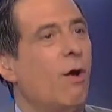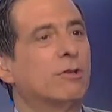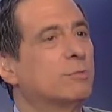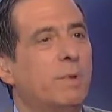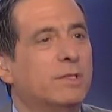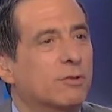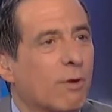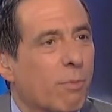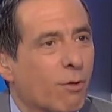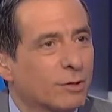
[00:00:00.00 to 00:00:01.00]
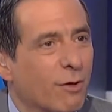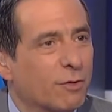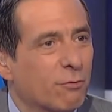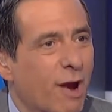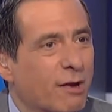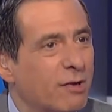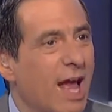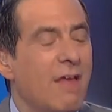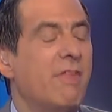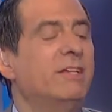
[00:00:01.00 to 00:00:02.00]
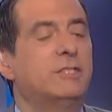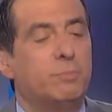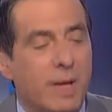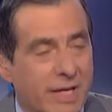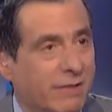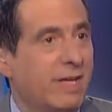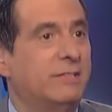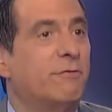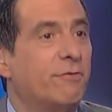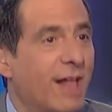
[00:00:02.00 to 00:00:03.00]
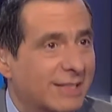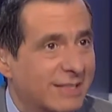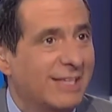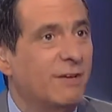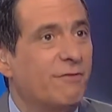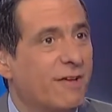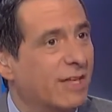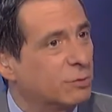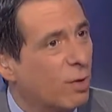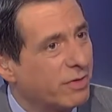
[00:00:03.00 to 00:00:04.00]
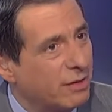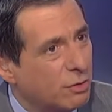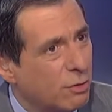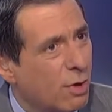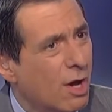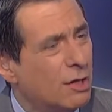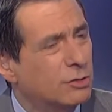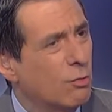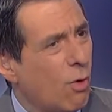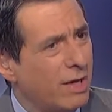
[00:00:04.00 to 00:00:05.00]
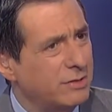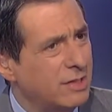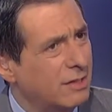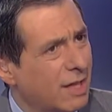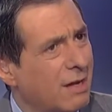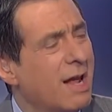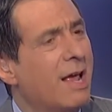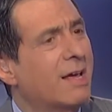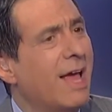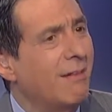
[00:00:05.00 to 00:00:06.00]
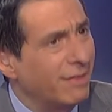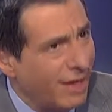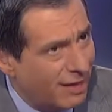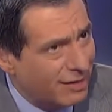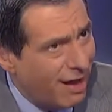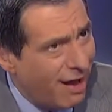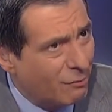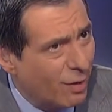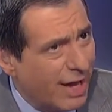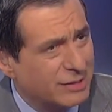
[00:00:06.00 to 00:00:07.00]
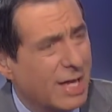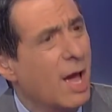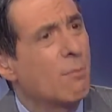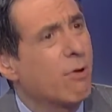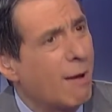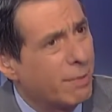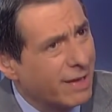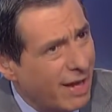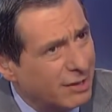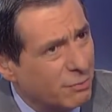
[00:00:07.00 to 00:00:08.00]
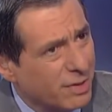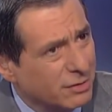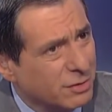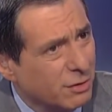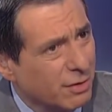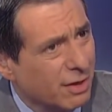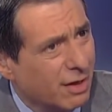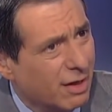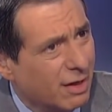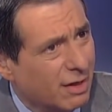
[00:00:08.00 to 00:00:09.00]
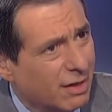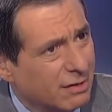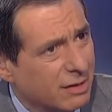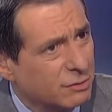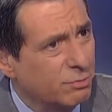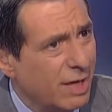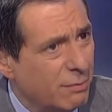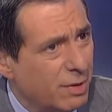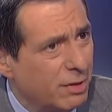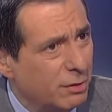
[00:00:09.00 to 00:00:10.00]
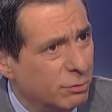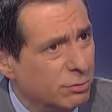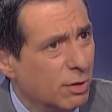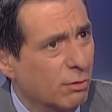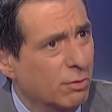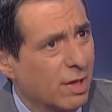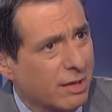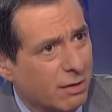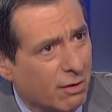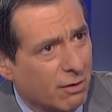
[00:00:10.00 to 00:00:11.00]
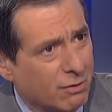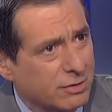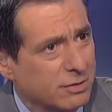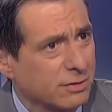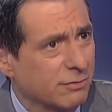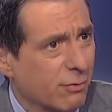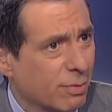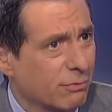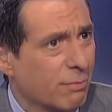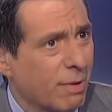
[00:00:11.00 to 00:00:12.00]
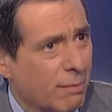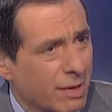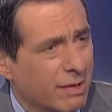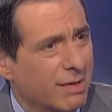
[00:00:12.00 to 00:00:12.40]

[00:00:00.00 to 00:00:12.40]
they all speak to reporters off the record. Yes. And they spin and they deflect and they defend. That's what they do. So why single out Kellyanne Conway as a propaganda minister, uh, unless maybe you don't like her and she's a former Republican. Well, sure,